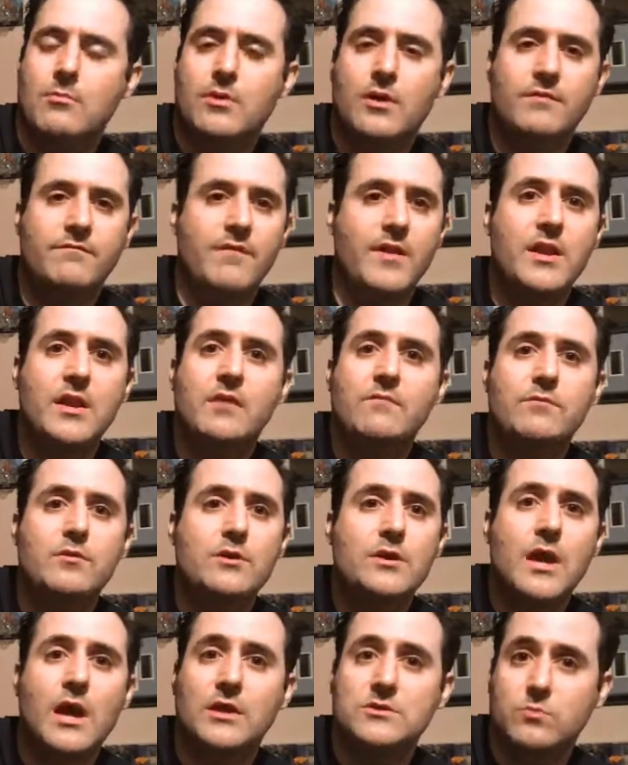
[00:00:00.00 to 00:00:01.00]
If any of you
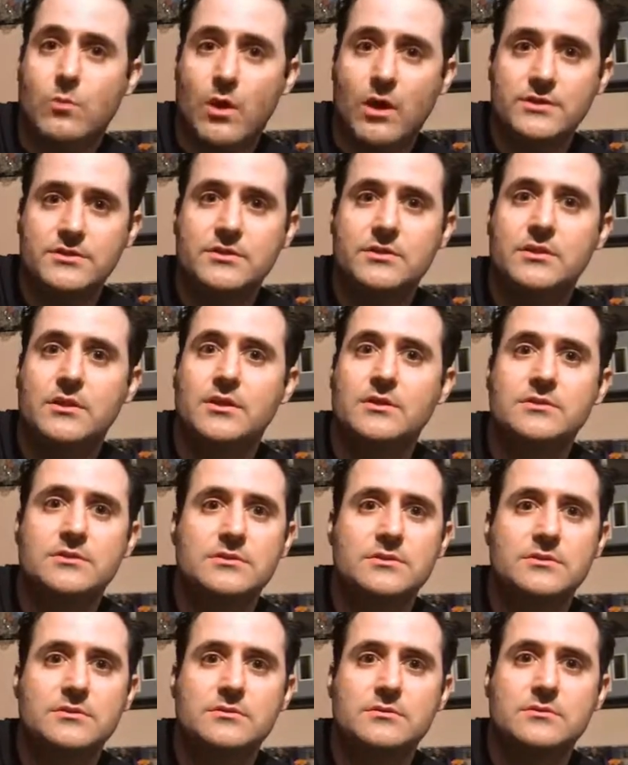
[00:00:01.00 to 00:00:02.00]
guys watching
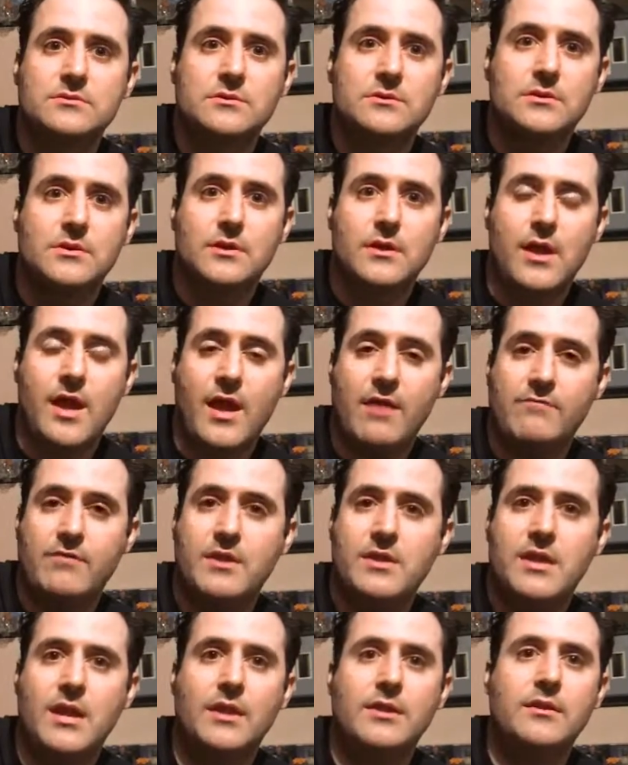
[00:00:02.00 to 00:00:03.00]
this have
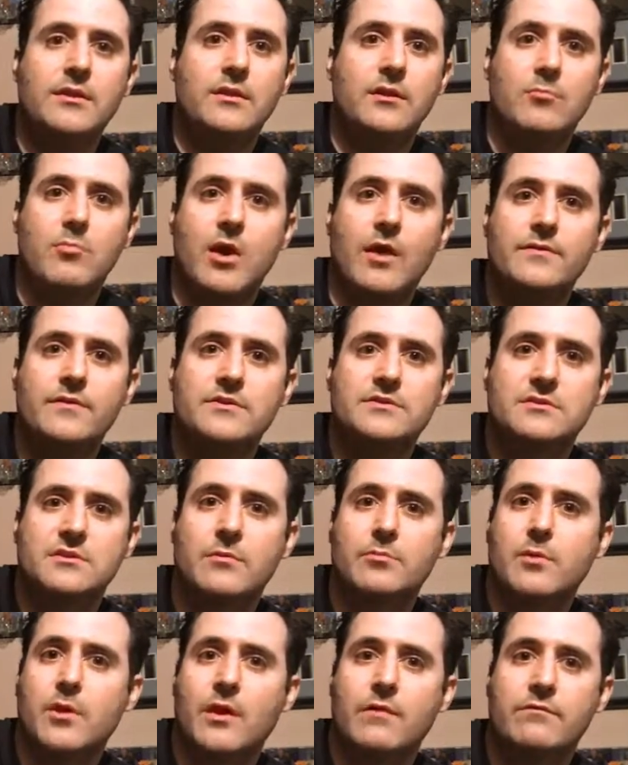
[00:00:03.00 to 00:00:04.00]
any idea about this
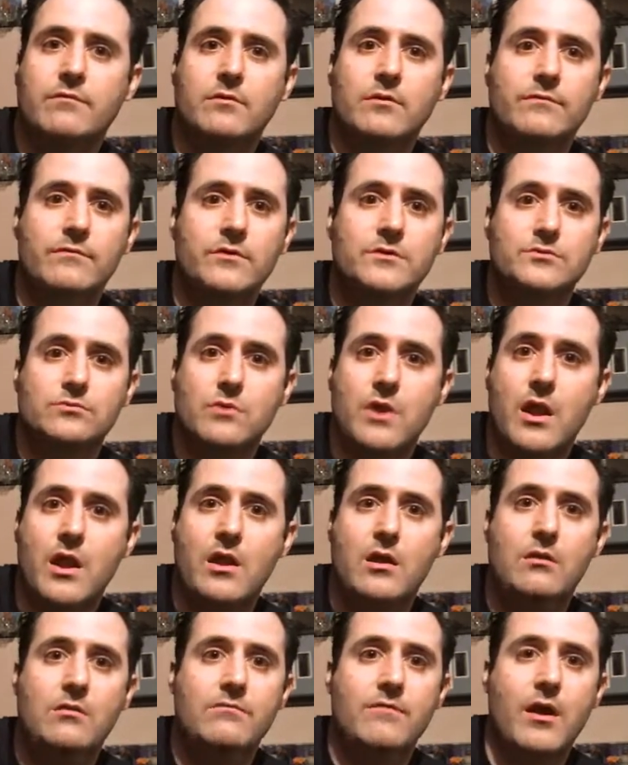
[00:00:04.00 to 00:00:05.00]
slipcover, if it's
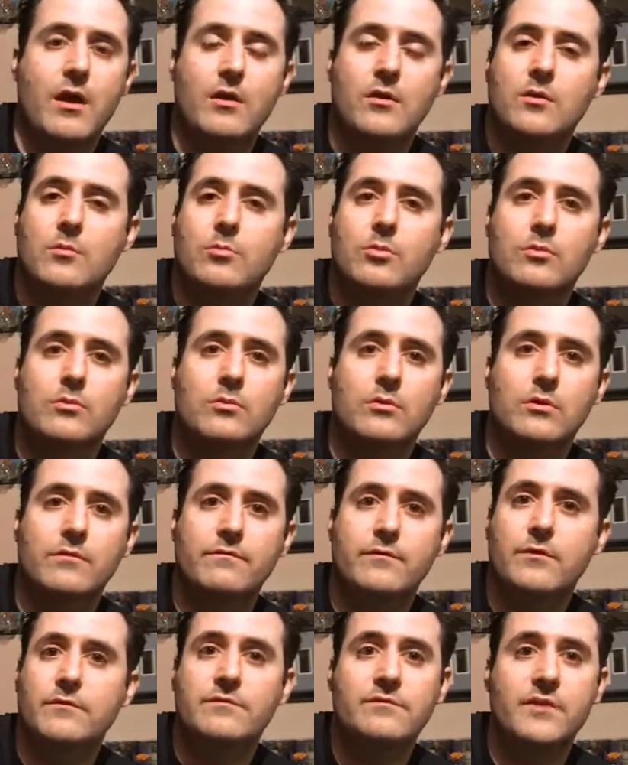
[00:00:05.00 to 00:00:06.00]
rare or valuable, or
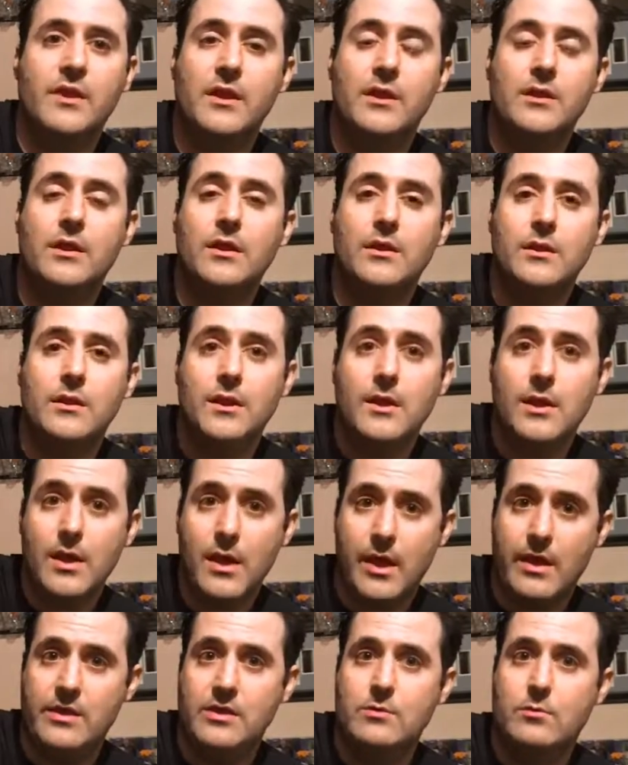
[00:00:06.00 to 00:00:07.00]
if you've seen it
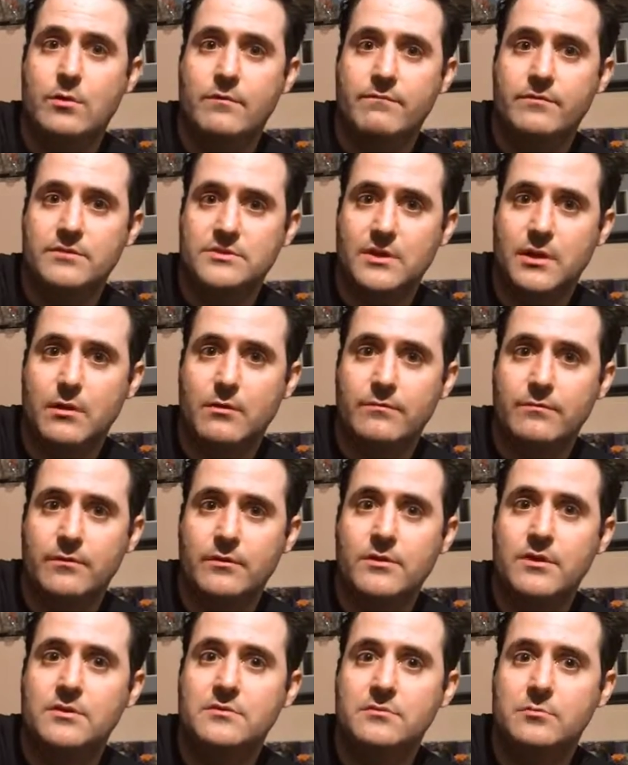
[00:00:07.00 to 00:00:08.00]
anywhere for sale for
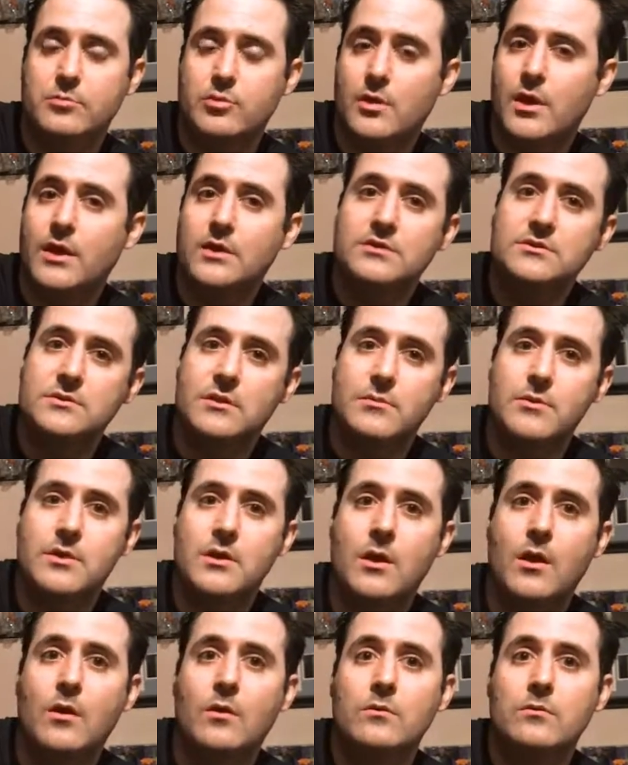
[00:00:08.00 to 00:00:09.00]
a decent price, let me
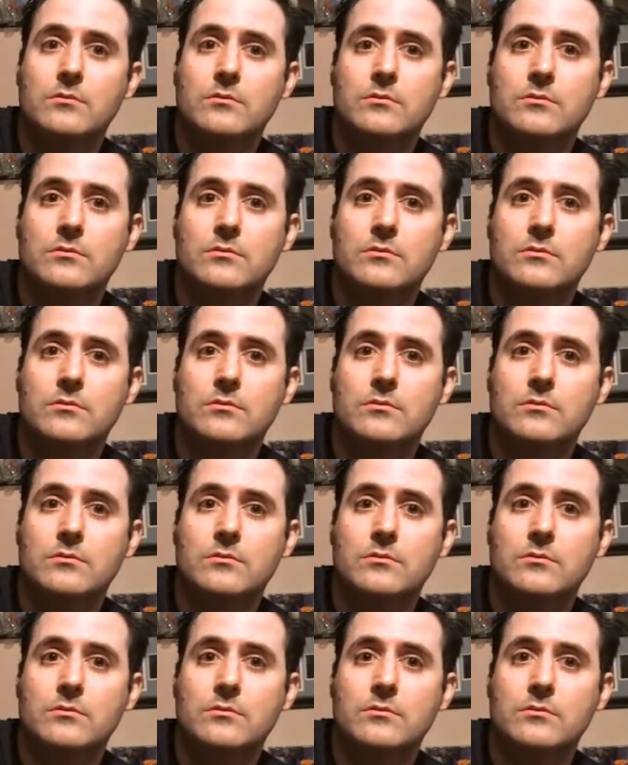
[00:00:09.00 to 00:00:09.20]
know.